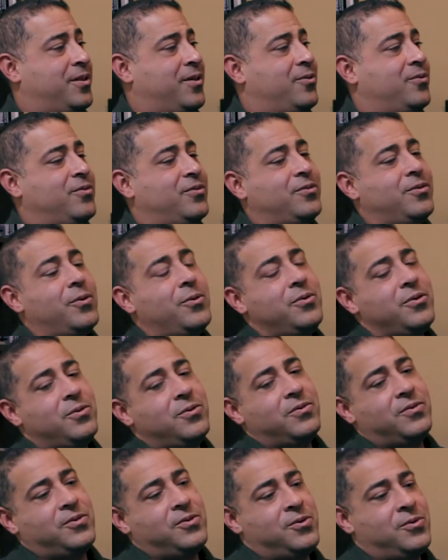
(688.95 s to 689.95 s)
They're so
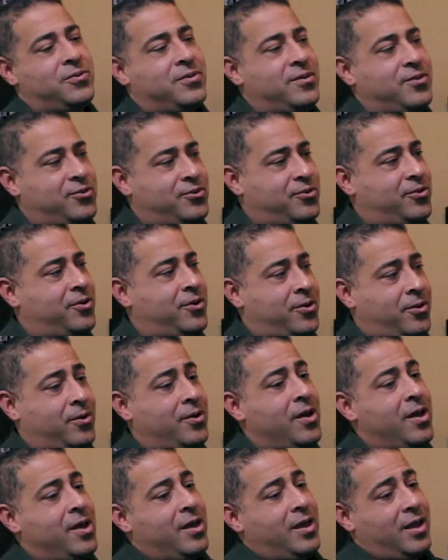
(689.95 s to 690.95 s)
used to using sugar,